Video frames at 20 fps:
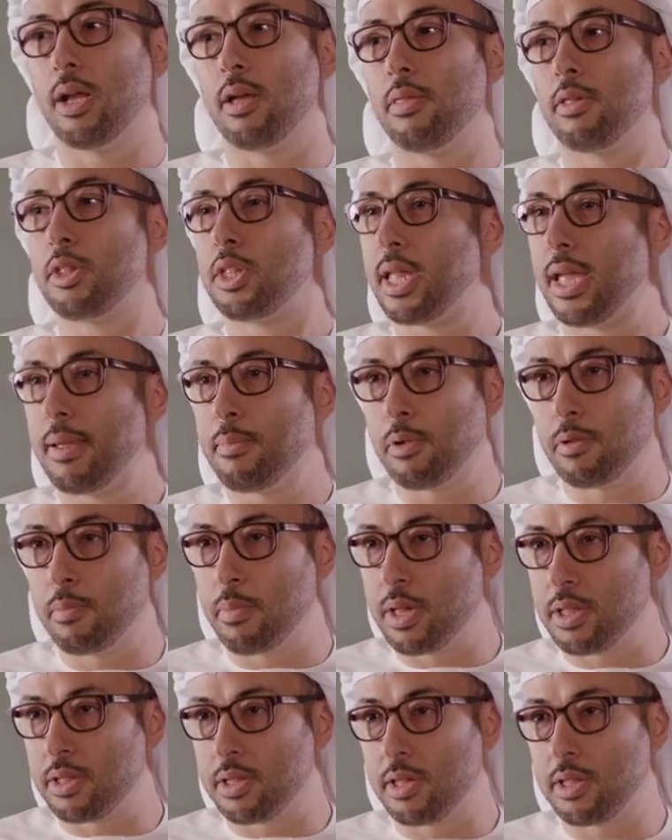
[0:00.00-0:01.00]
stable
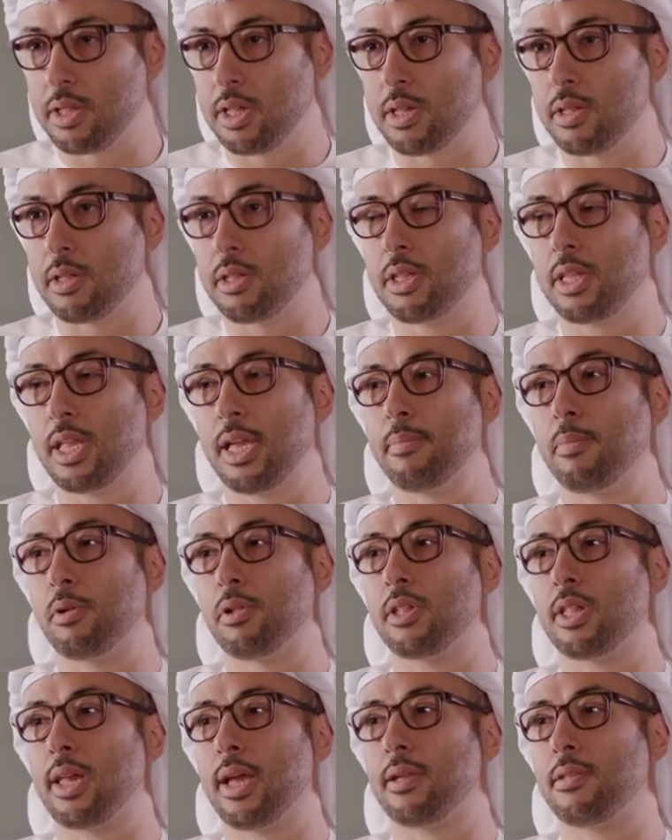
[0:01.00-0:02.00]
businesses, stable
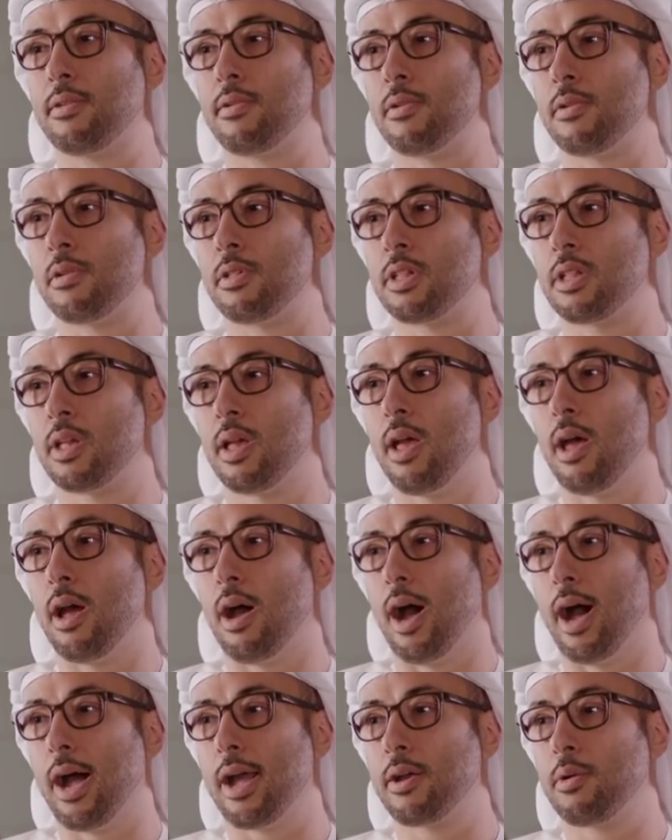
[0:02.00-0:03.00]
sectors,
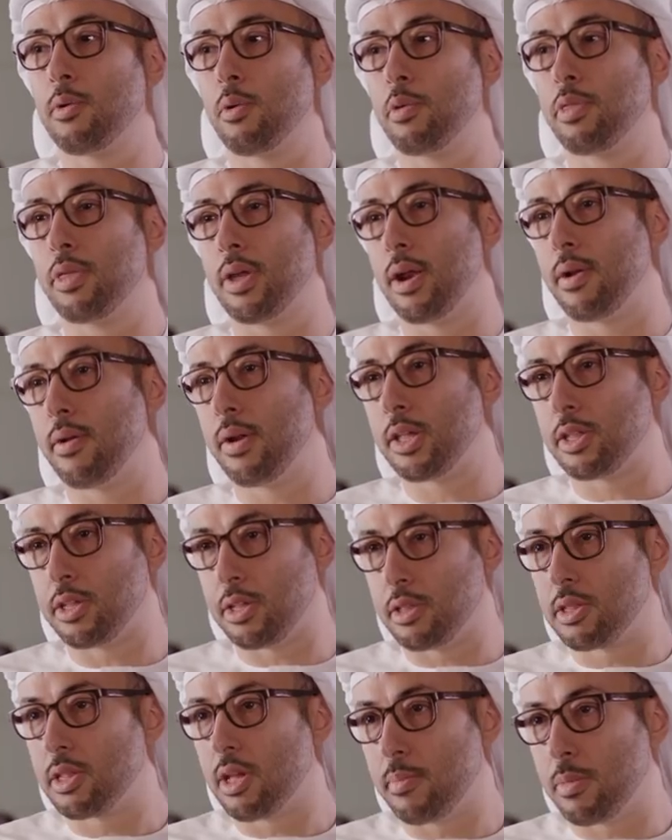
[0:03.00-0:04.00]
high growth areas
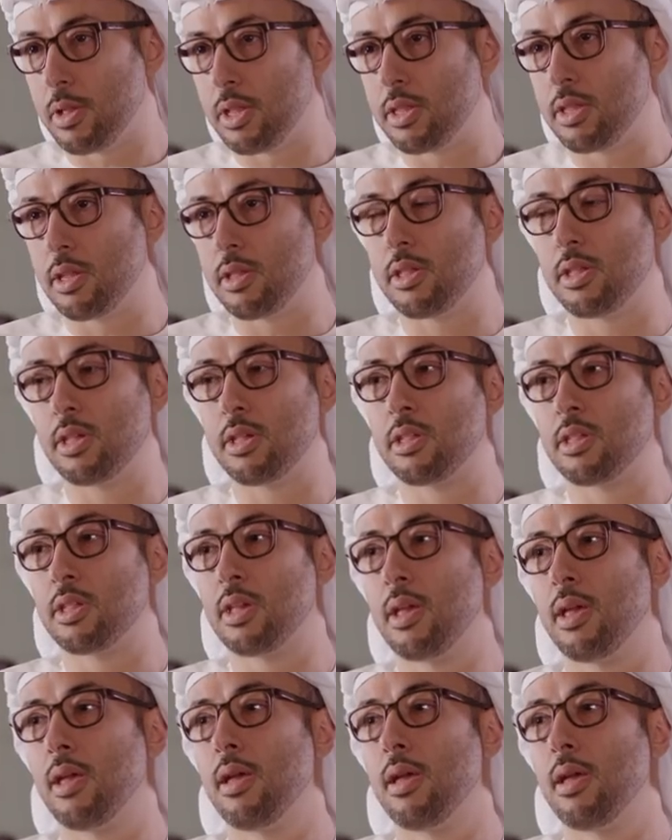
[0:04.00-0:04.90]
in some instances,